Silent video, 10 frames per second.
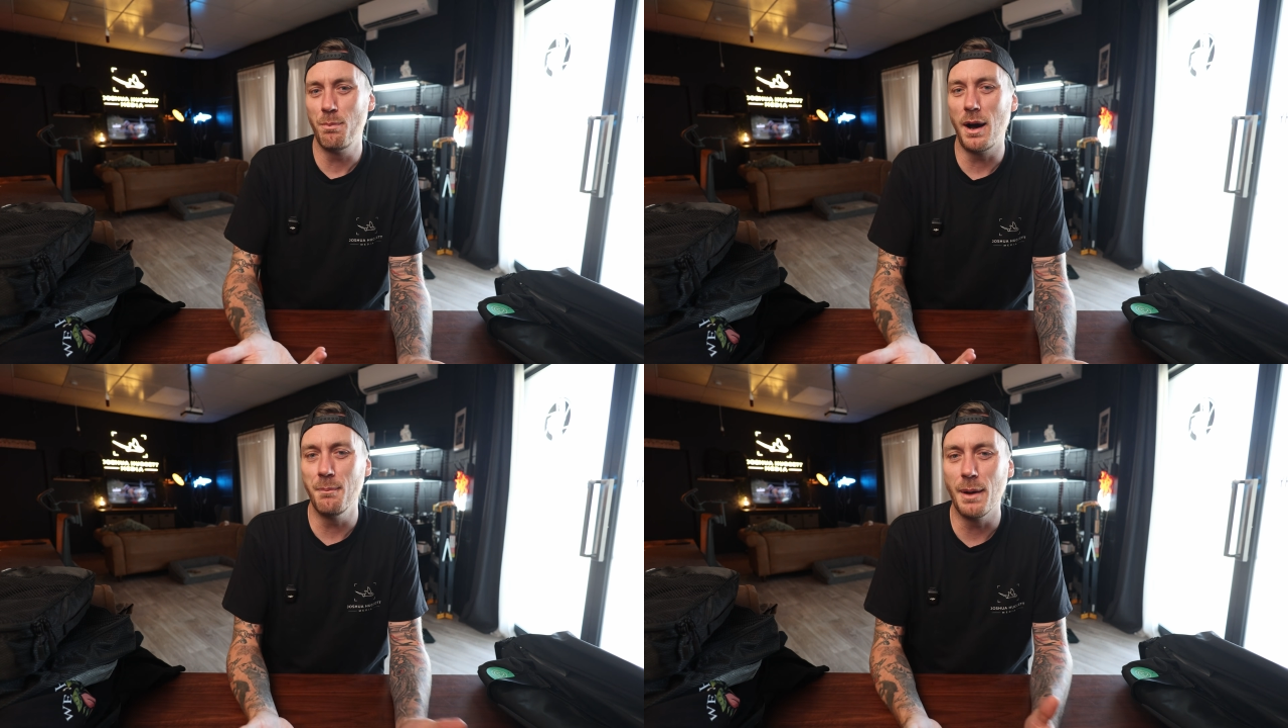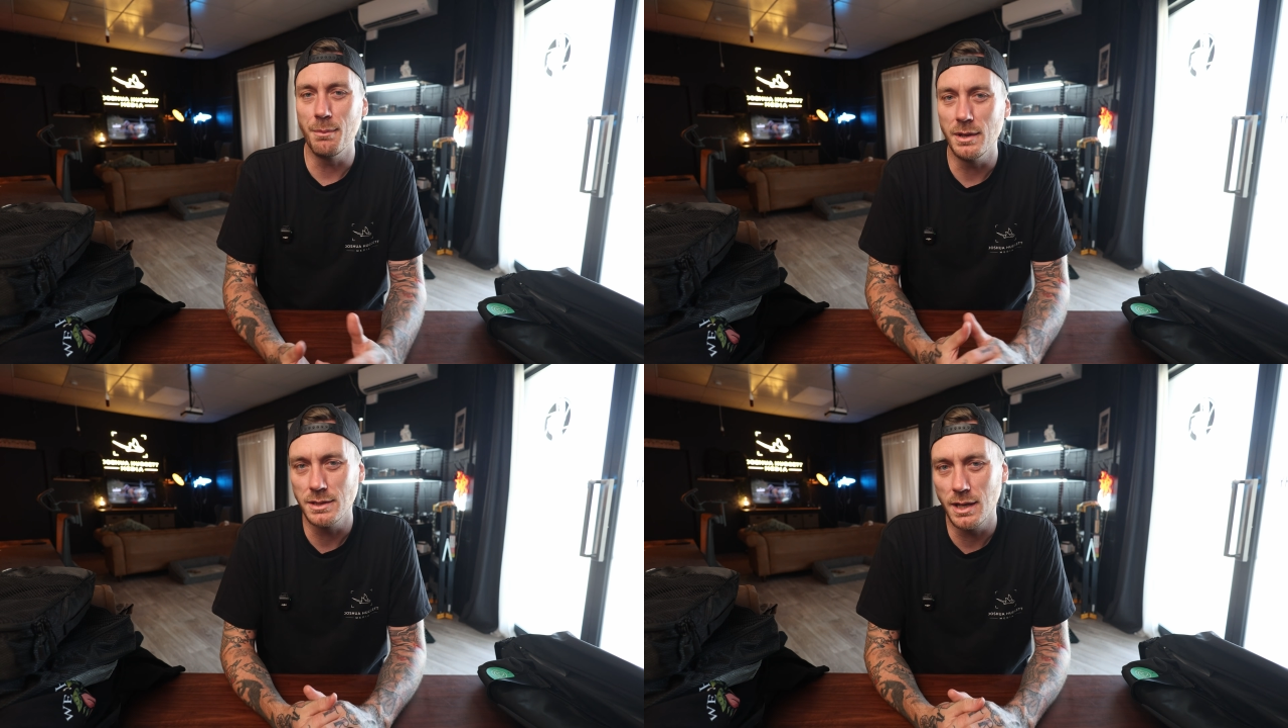but
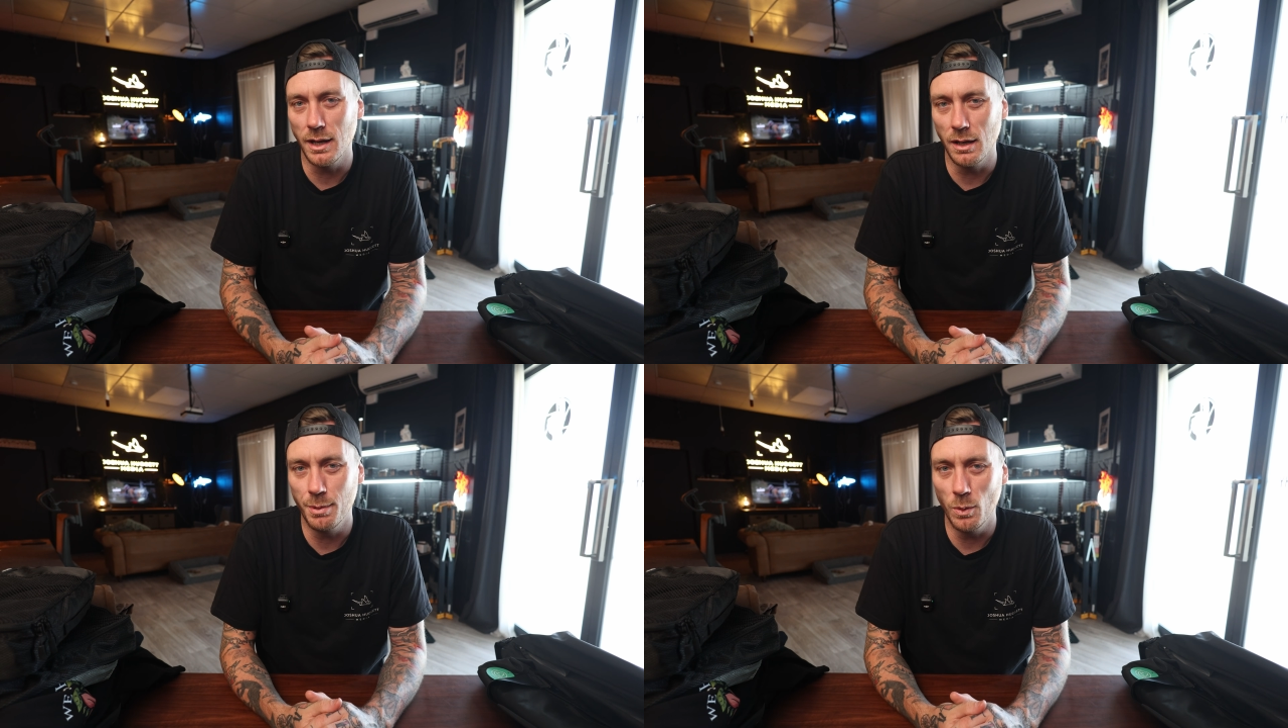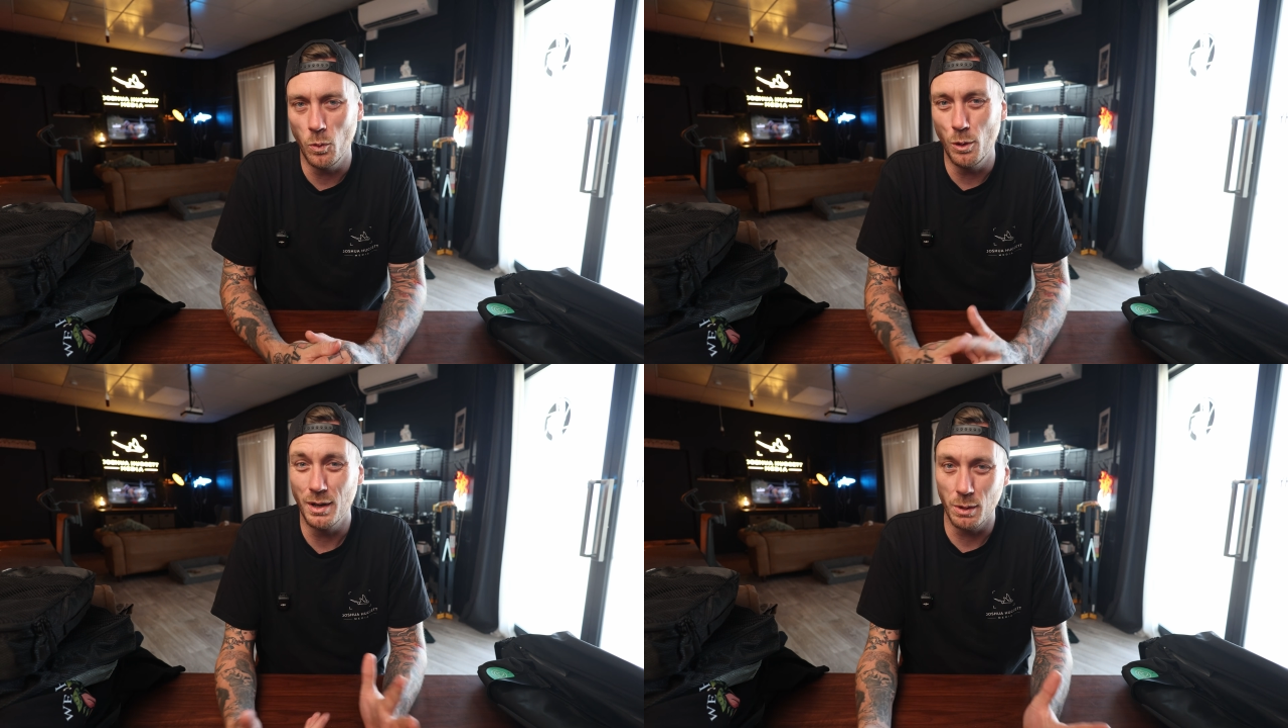maybe it's getting a bit
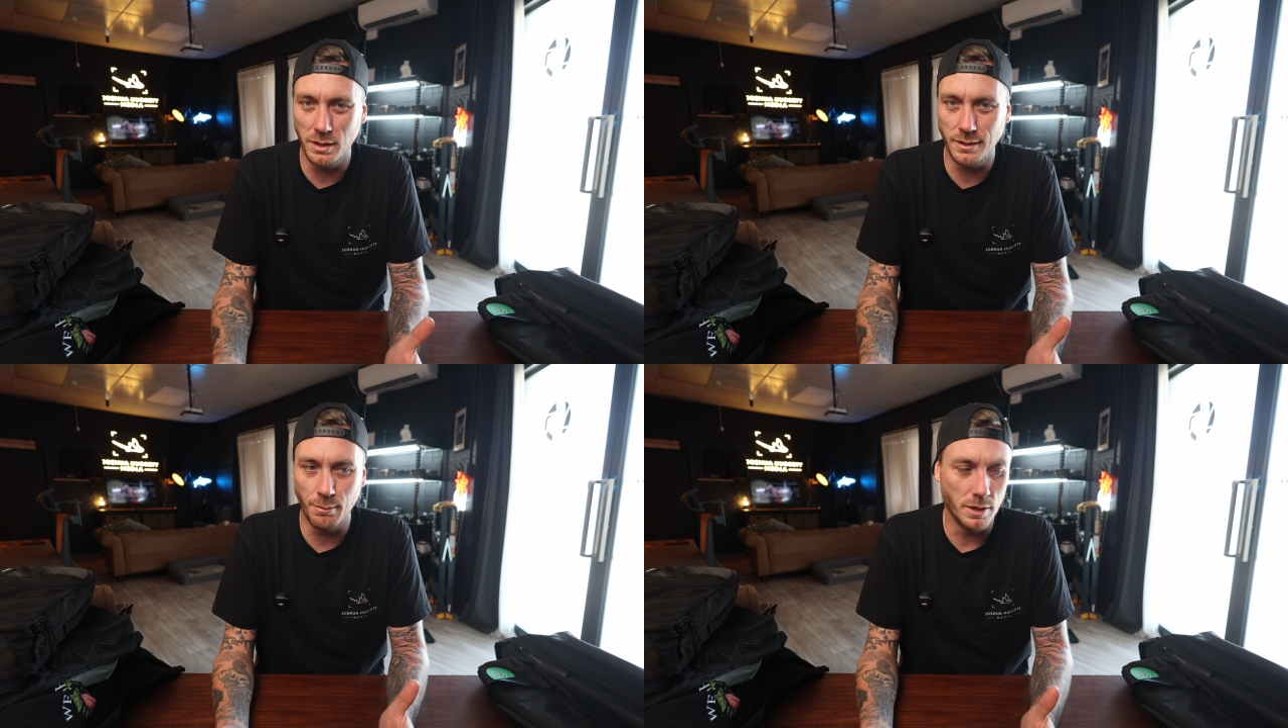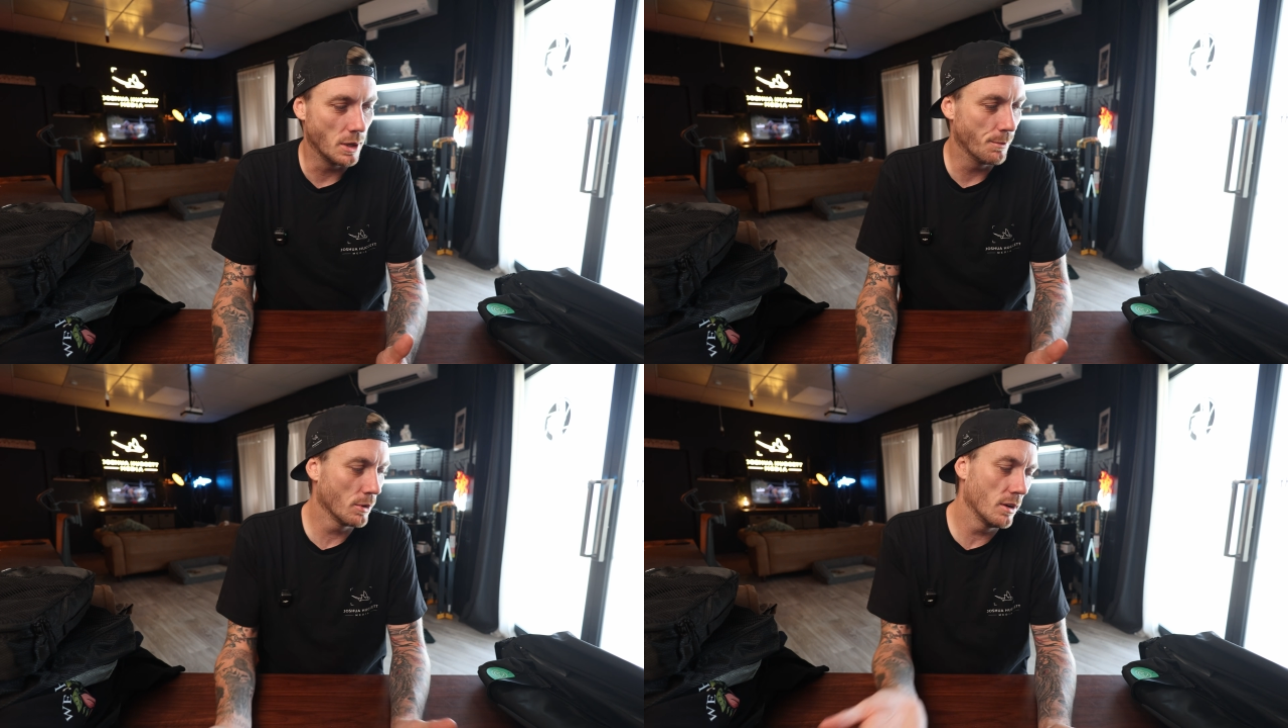warm and I want to take my
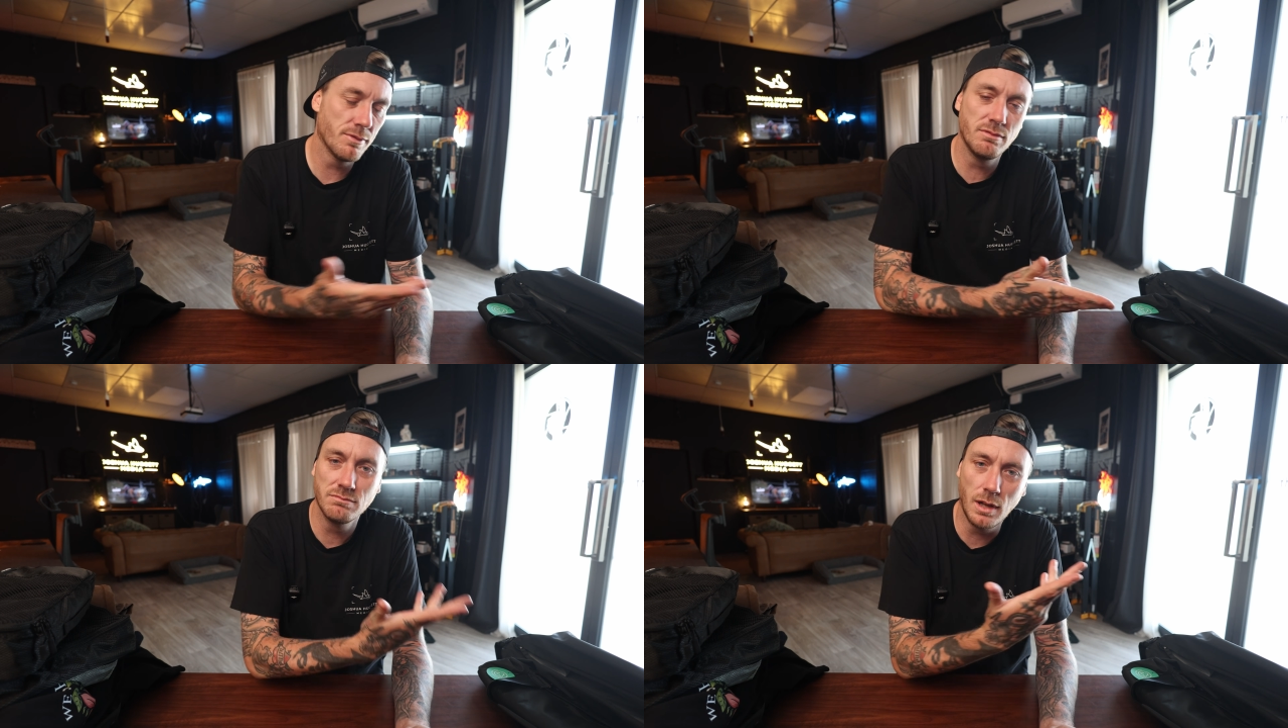jumper off.